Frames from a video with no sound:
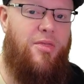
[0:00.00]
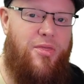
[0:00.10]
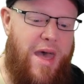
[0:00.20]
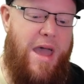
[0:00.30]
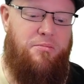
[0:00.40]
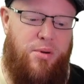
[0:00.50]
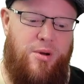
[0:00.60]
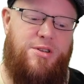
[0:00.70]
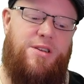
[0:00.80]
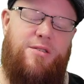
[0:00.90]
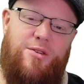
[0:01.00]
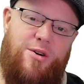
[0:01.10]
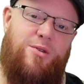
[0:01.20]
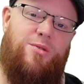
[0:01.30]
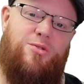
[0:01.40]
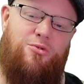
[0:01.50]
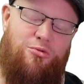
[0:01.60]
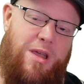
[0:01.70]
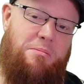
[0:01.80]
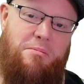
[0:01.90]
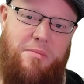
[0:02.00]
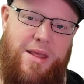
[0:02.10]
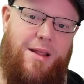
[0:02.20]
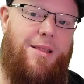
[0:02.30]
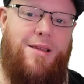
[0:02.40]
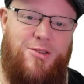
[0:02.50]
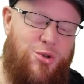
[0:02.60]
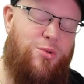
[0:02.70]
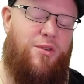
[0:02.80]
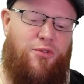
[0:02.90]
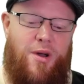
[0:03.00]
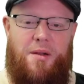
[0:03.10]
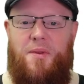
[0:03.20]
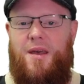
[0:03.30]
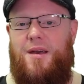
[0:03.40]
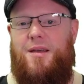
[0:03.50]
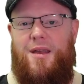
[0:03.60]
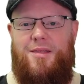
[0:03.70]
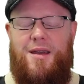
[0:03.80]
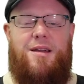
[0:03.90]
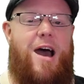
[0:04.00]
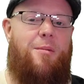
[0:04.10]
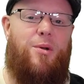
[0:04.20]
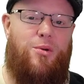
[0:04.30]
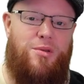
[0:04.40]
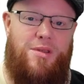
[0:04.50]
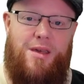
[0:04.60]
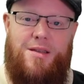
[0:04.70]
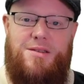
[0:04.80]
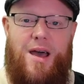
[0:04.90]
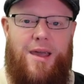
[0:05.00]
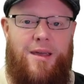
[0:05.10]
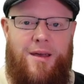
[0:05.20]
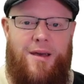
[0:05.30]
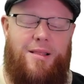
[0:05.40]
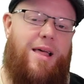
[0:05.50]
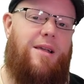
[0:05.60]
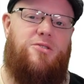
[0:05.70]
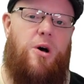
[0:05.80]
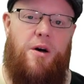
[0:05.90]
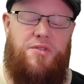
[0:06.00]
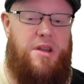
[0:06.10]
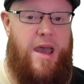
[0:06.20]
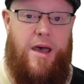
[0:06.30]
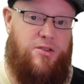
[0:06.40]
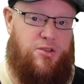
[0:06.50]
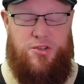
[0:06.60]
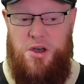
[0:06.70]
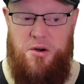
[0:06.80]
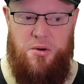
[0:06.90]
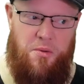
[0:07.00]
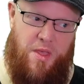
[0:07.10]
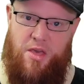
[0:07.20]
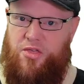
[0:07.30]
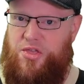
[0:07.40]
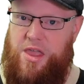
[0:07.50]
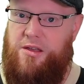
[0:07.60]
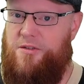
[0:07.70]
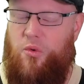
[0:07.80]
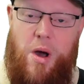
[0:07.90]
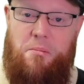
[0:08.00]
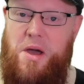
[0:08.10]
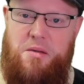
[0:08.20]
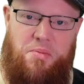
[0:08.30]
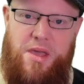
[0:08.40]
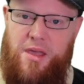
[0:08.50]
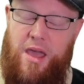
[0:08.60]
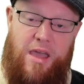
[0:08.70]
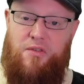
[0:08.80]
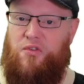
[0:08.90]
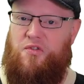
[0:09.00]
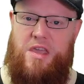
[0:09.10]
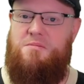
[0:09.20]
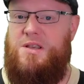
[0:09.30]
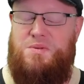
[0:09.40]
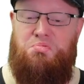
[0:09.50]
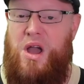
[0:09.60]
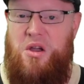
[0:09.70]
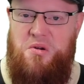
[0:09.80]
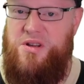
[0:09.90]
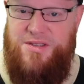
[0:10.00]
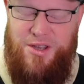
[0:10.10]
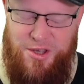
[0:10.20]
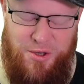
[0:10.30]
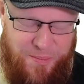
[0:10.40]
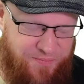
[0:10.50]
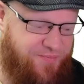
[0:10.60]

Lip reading: that person goes immediately to the front. And the comical thing is, I like to often ask, so think of what might be a famous priority queue.